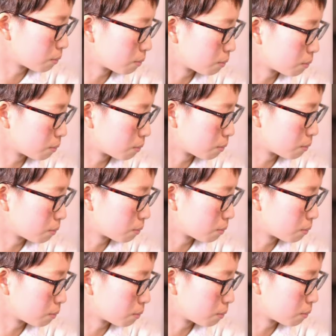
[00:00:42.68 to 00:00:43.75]

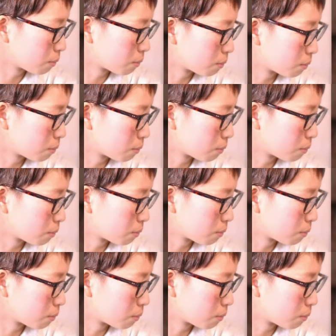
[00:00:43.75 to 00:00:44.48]
Nobody speaks.